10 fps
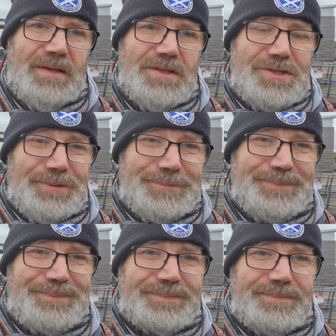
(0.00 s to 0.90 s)
So,
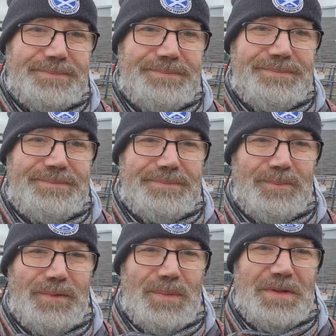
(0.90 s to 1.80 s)

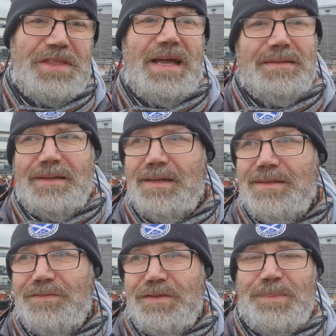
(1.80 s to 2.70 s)
with that
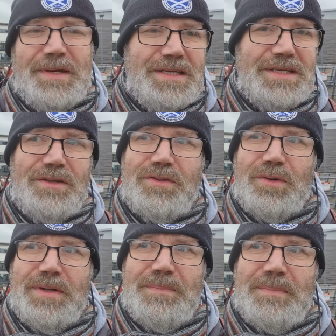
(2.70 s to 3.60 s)
kind of depressing
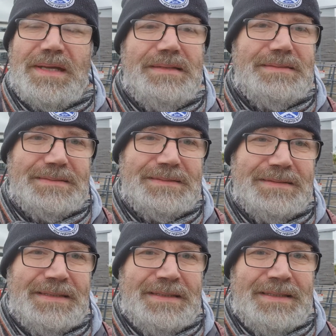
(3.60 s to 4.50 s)
thought in mind,
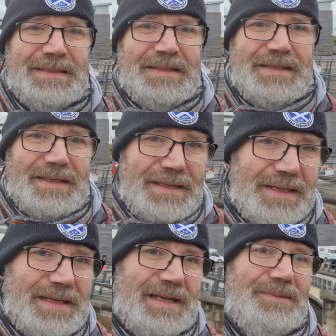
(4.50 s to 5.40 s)

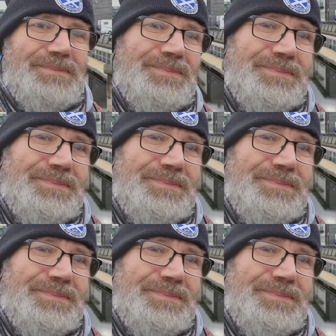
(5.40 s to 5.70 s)
here I am